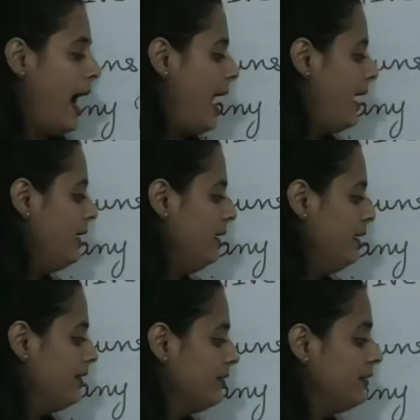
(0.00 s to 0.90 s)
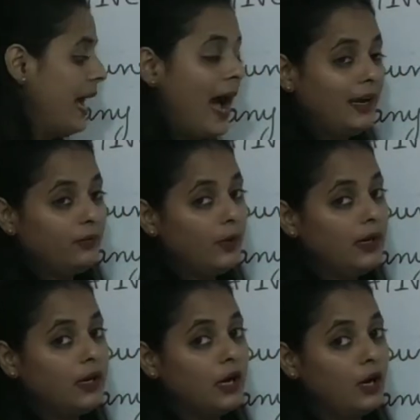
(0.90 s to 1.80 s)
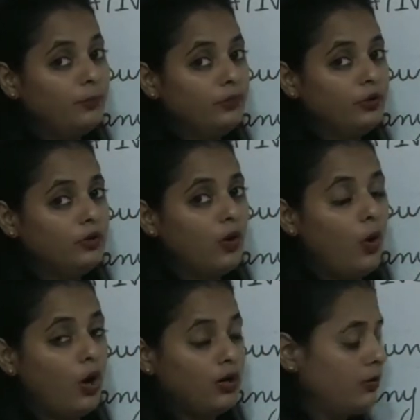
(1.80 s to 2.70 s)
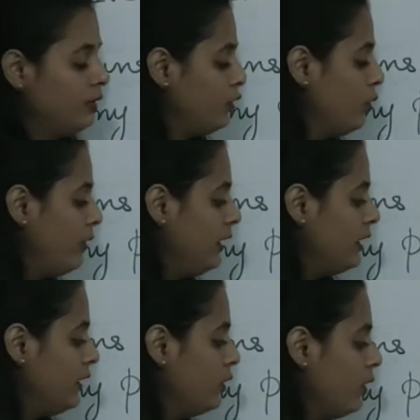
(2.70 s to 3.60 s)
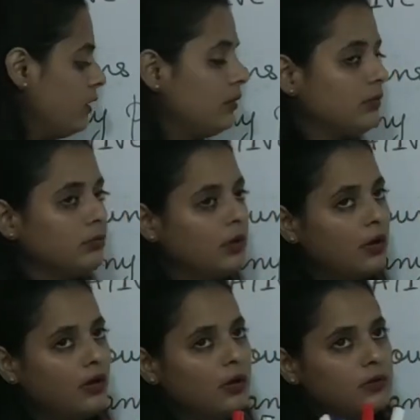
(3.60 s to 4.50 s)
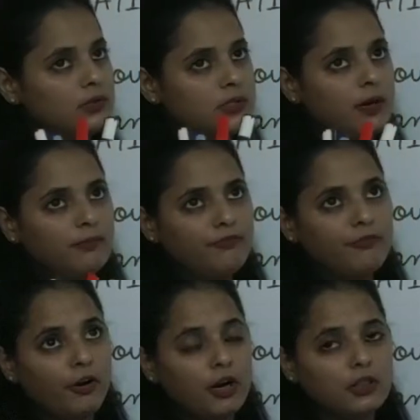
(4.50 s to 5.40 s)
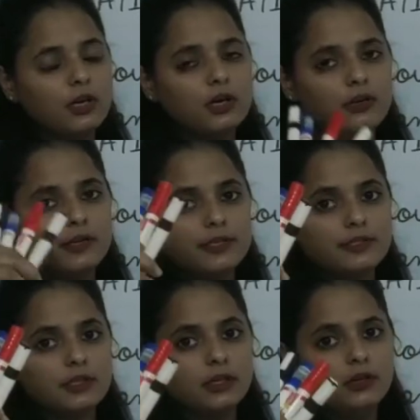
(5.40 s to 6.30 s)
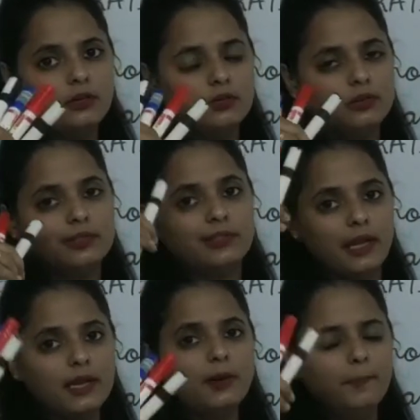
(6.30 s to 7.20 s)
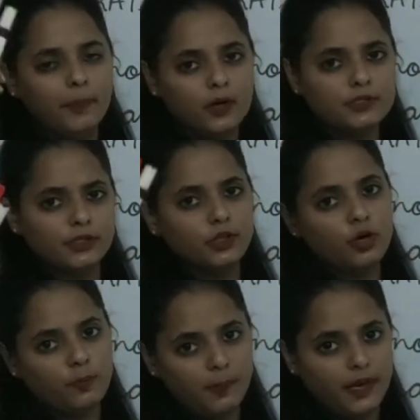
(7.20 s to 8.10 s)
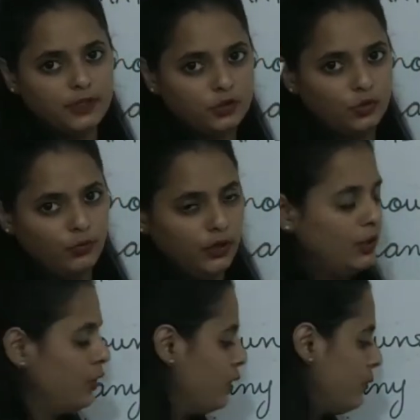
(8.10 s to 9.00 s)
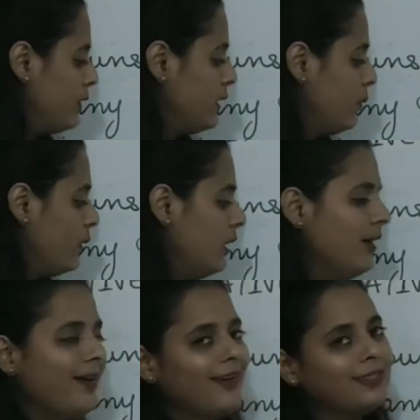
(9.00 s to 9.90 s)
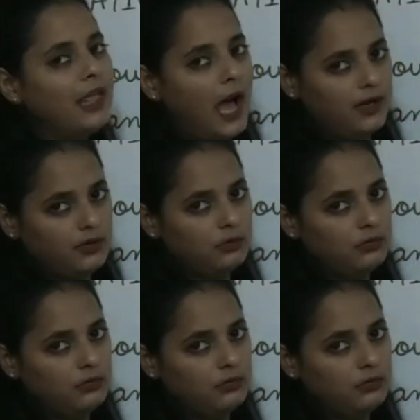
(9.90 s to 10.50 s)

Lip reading: And that will come, or you will denote some further distant thing, person or place, you will denote with the word that.